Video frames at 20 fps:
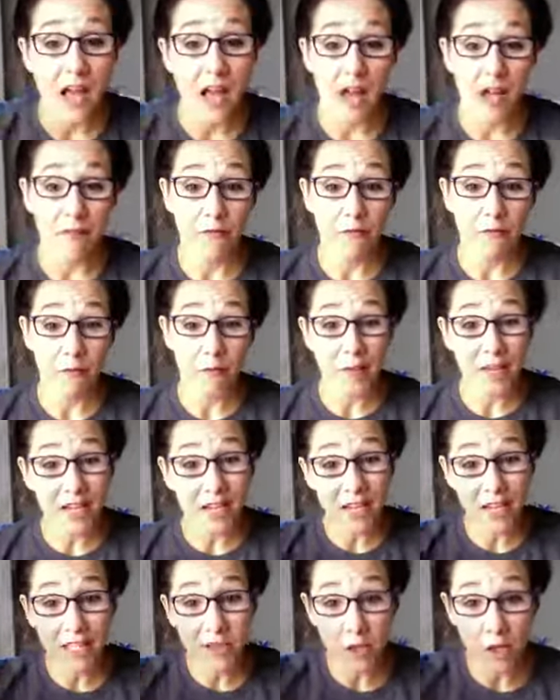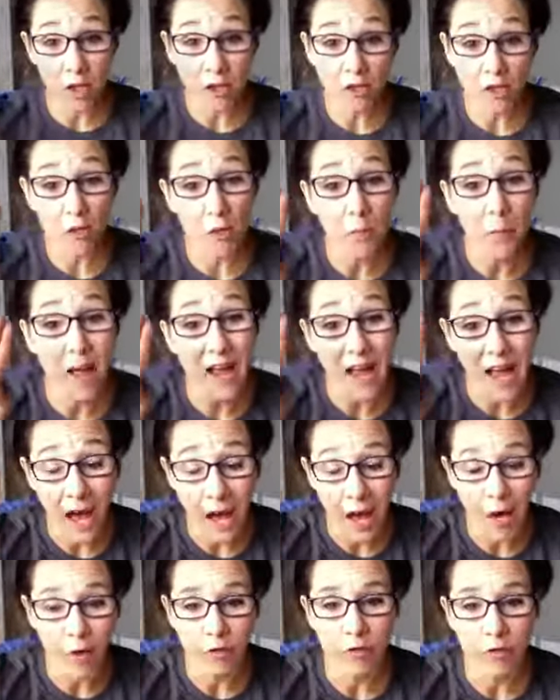and for me, it's also my
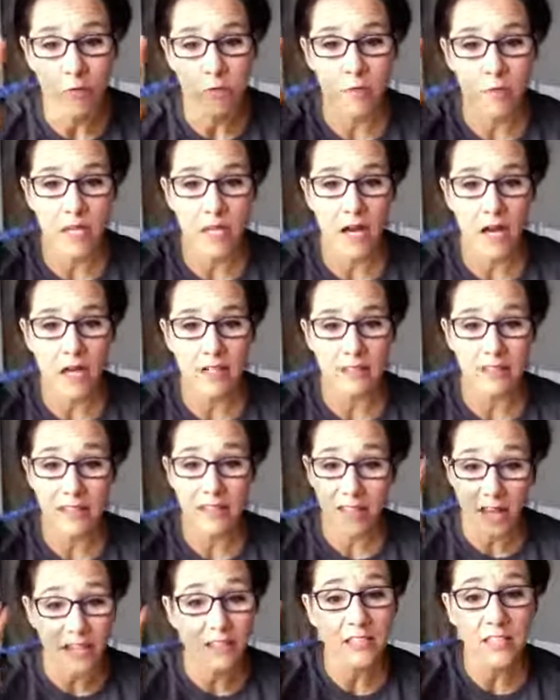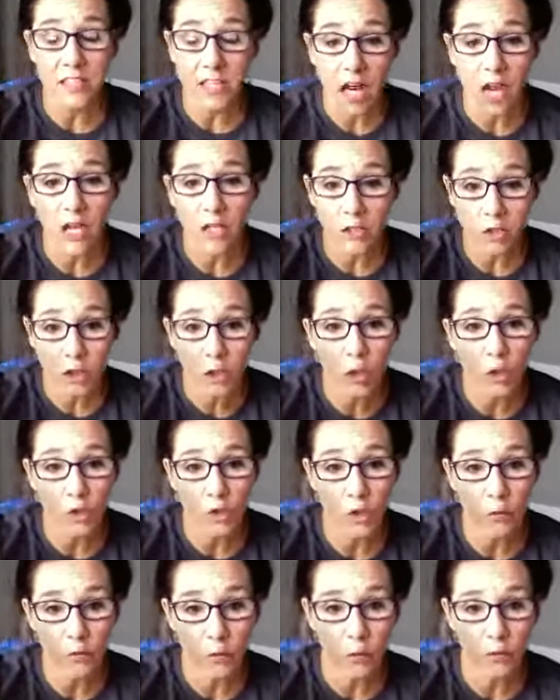health, because that's a
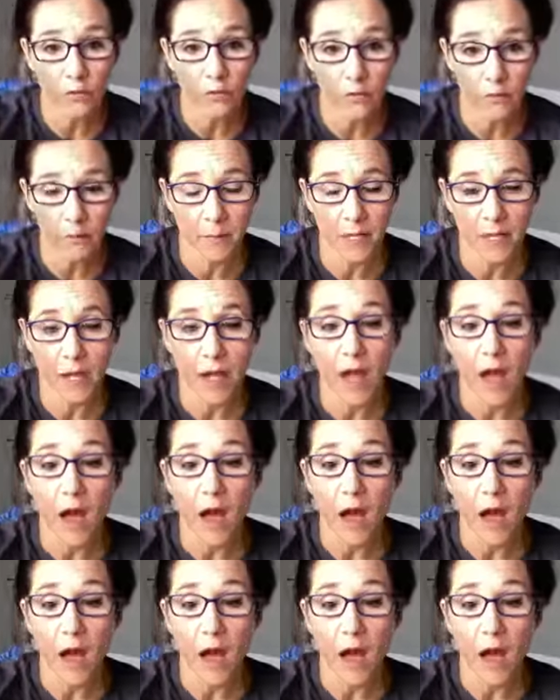non-negotiable for me.